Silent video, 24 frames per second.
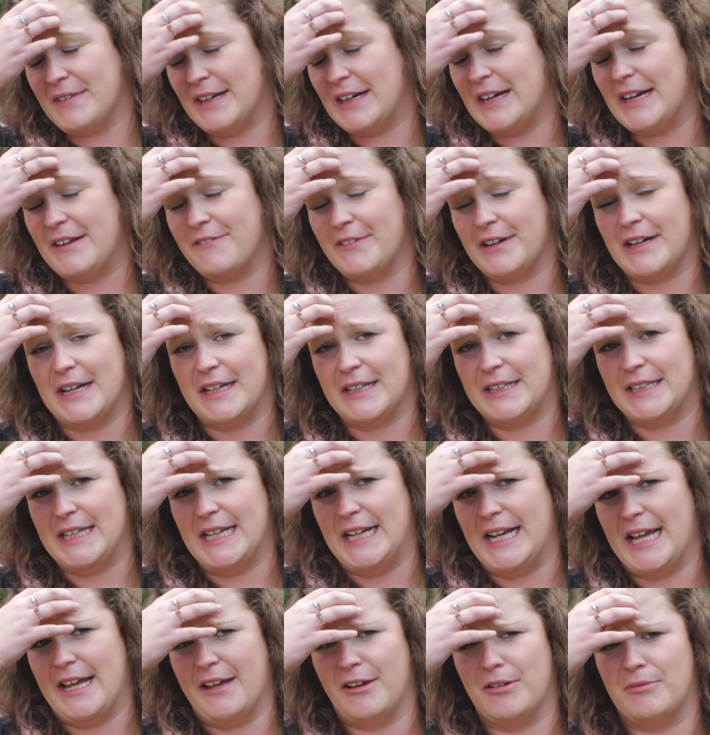very, very
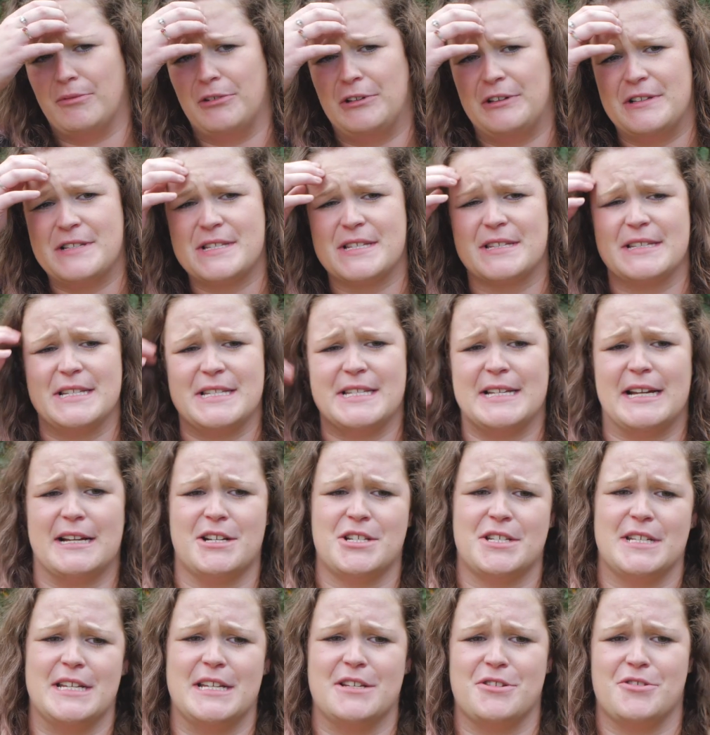clean animals. It's
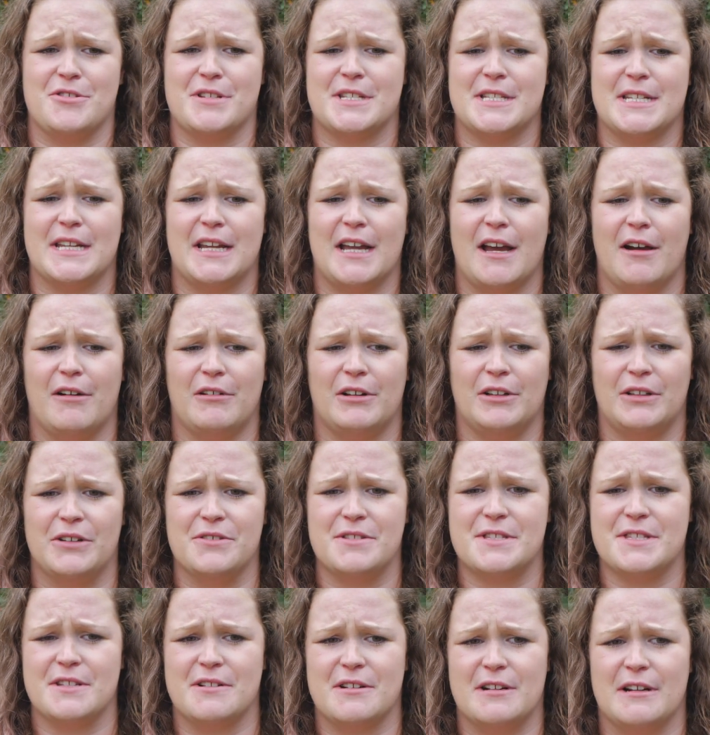actually interesting how
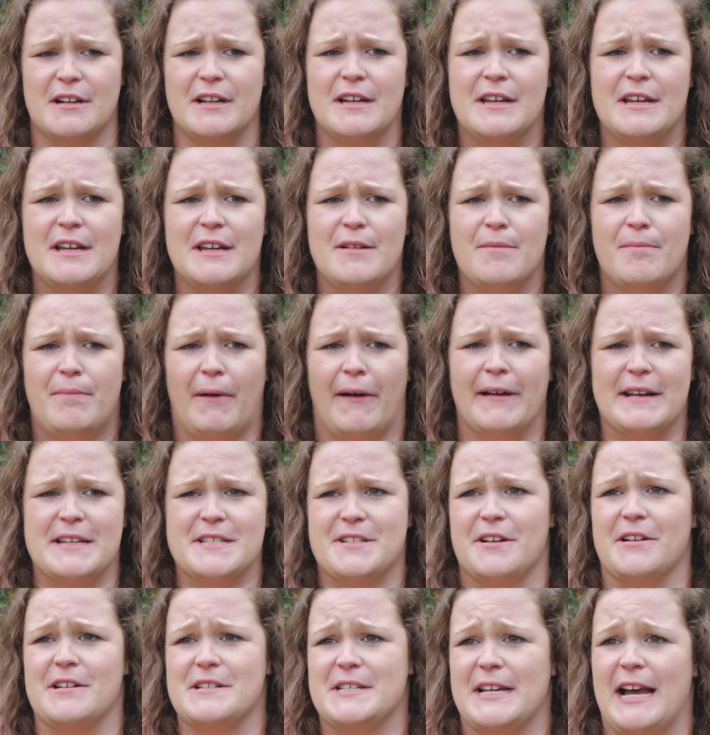close their
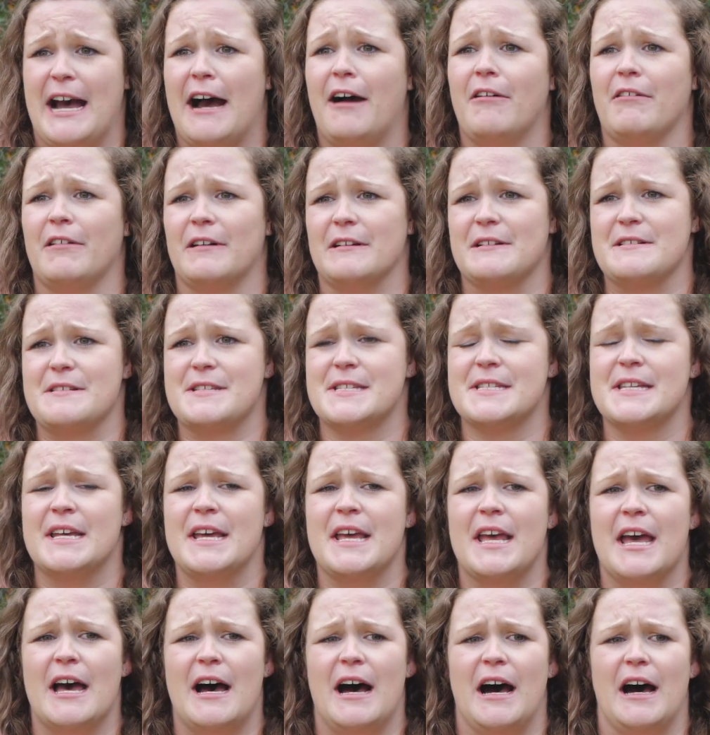bodies are to ours
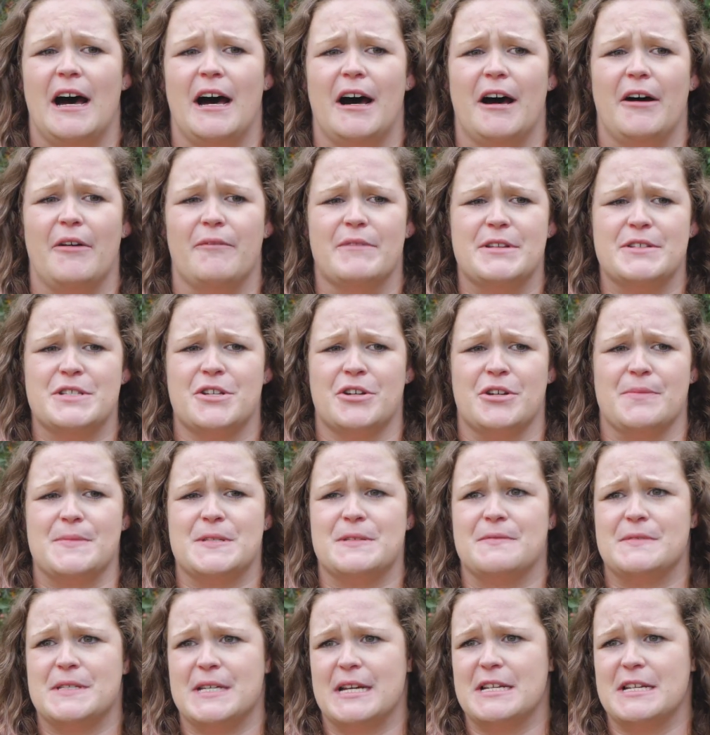in terms of